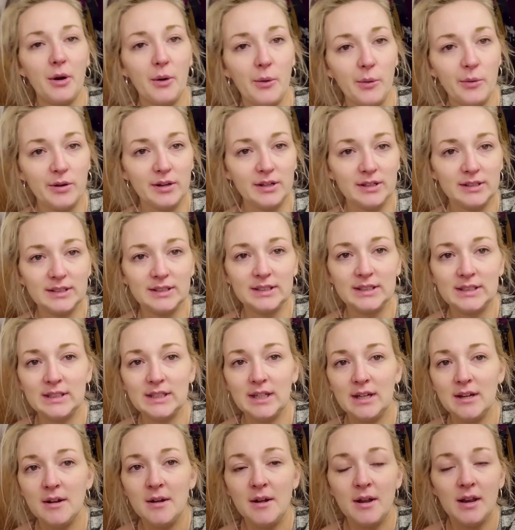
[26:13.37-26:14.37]
don't know,
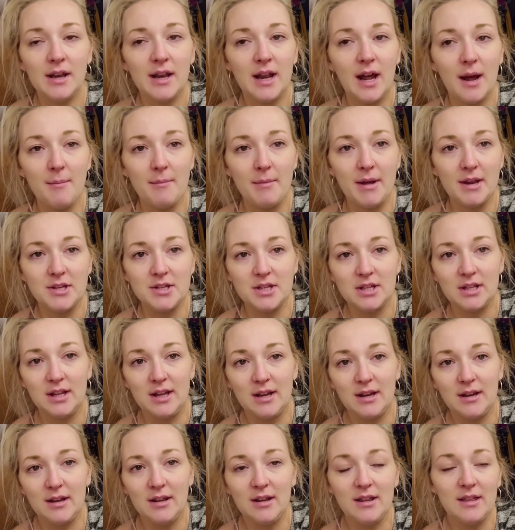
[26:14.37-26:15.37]
not
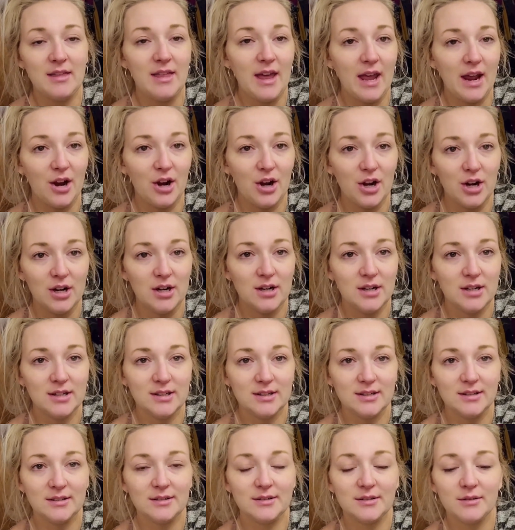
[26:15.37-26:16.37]
mentally
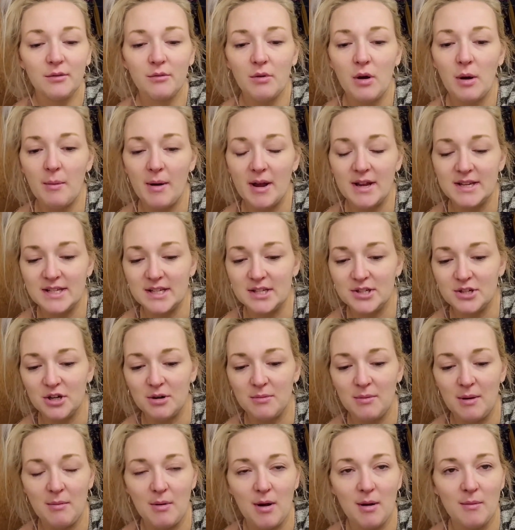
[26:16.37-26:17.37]
there while
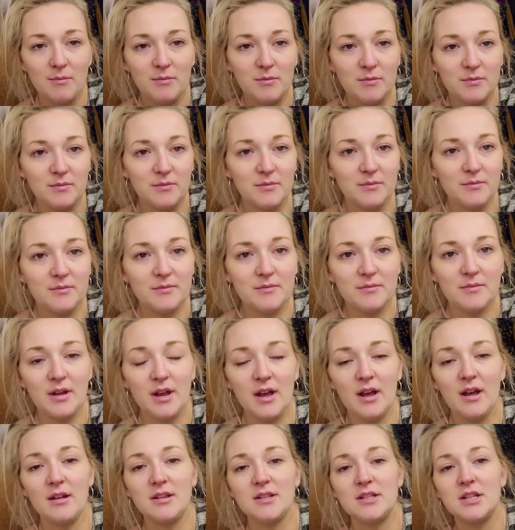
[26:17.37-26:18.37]
my sisters
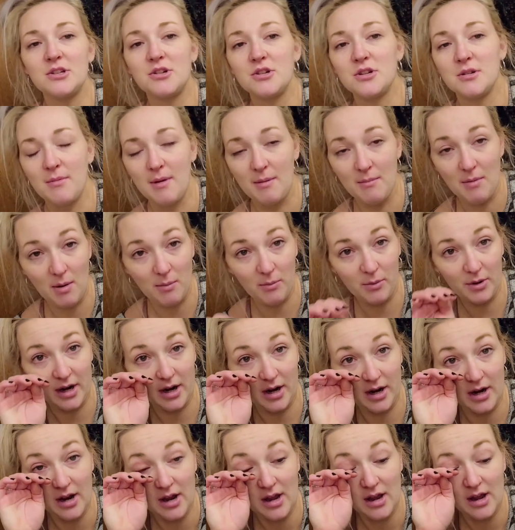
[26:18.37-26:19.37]
and my
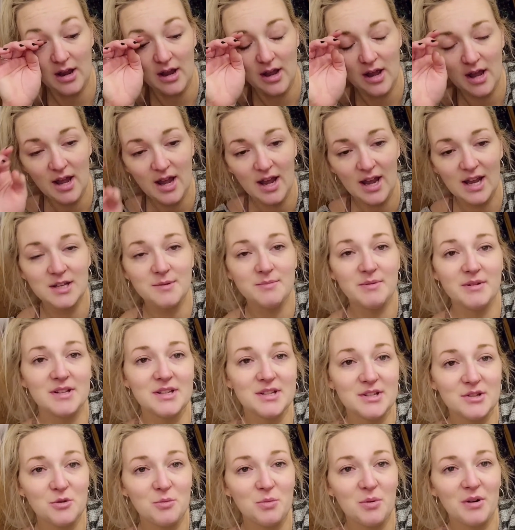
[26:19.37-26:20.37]
mom were here.
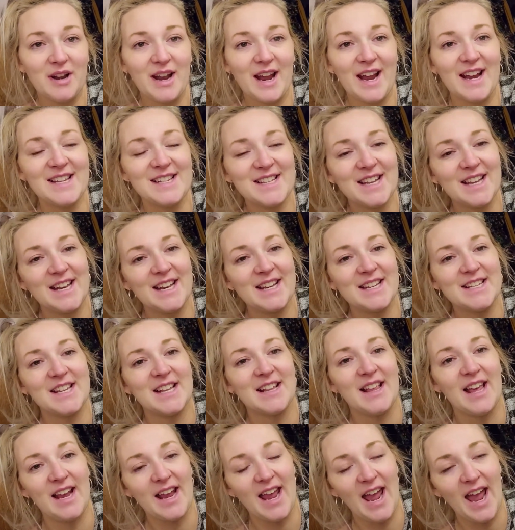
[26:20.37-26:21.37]
It's been super
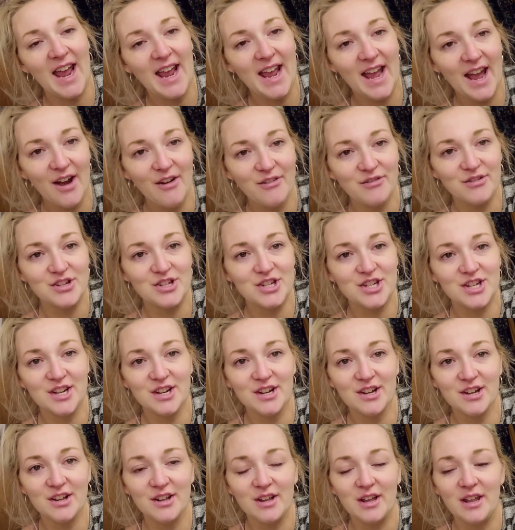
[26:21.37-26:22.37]
nice getting to like hang
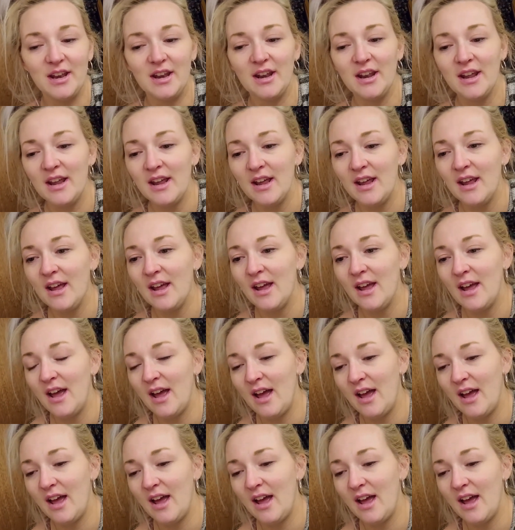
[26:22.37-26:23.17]
out and chill and